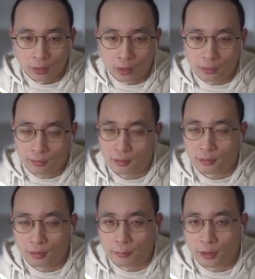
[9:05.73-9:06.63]
Let's
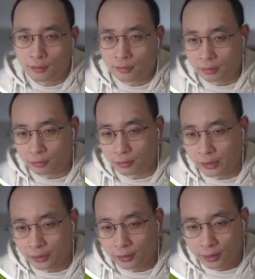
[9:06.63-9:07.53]
talk about
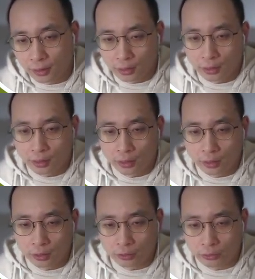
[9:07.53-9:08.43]
security.
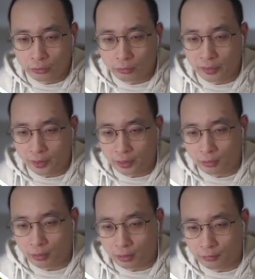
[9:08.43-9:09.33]
To
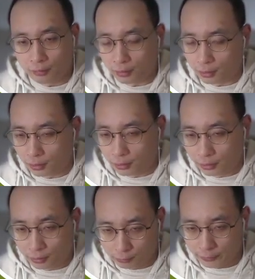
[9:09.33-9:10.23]
secure
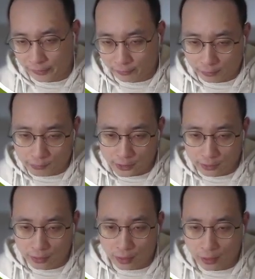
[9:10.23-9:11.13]
rule
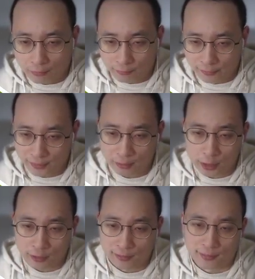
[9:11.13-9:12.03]
execution, our
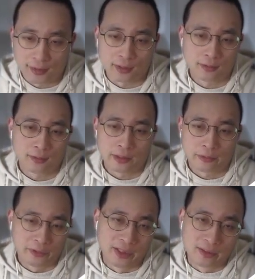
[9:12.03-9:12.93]
sandbox that
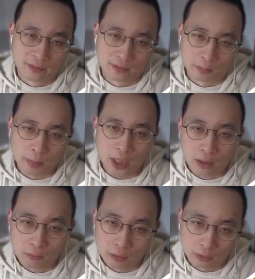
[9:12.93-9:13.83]
leverages the
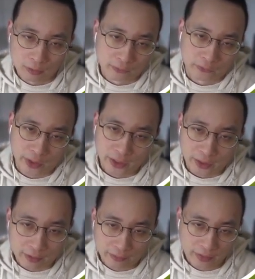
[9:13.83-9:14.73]
power of A
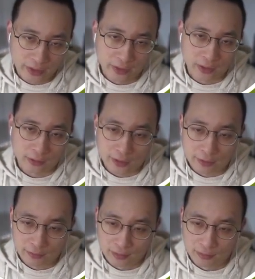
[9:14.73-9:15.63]
S T
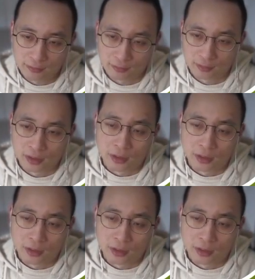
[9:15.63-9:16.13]
analysis